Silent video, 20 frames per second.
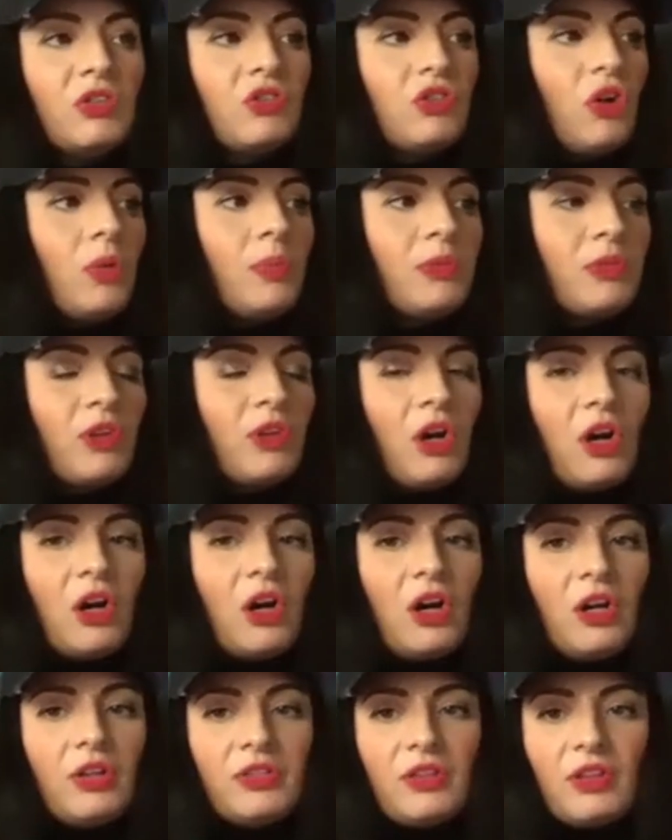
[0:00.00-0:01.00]

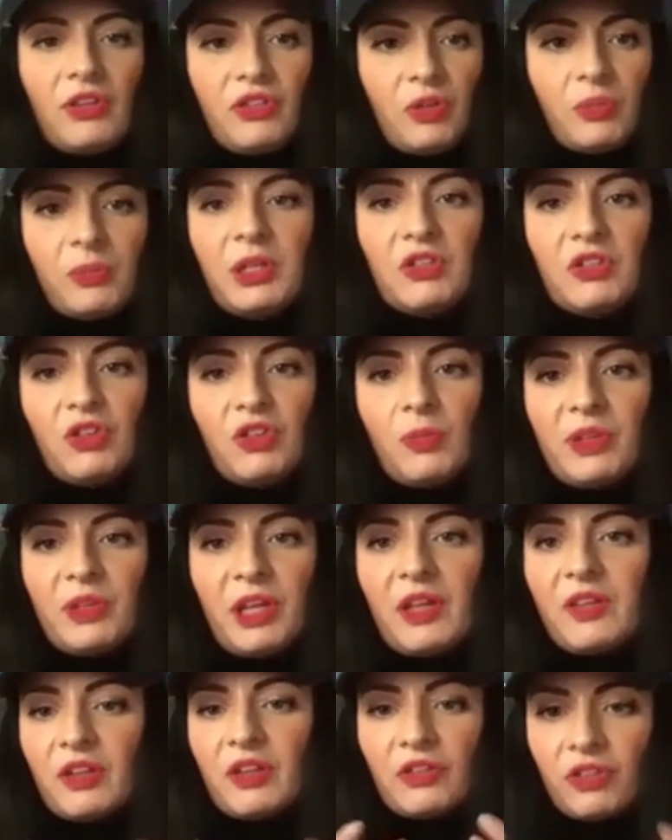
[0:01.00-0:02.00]
there's so many jobs out there,